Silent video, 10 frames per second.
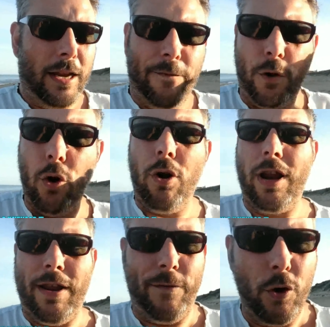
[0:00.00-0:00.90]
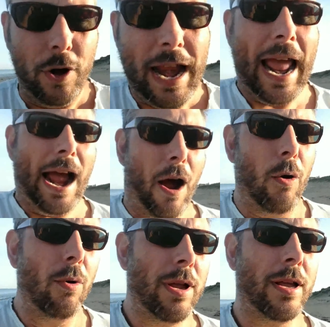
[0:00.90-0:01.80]
if you're
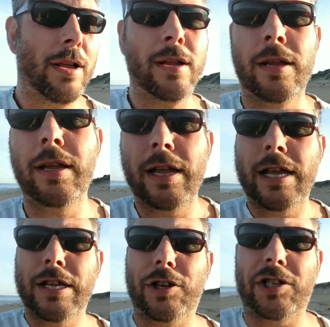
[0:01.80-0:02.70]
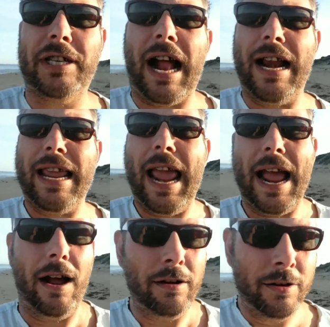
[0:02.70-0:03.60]
now just starting
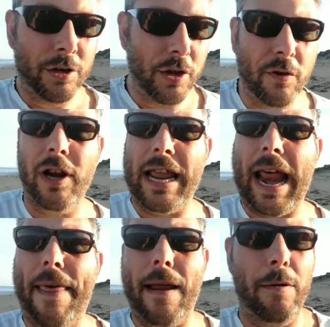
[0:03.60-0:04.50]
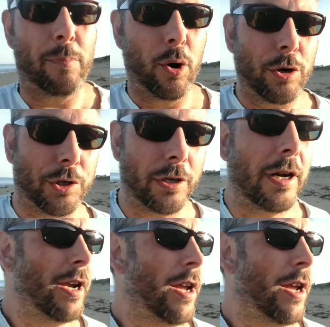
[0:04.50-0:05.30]
out, you've got to get out there and push.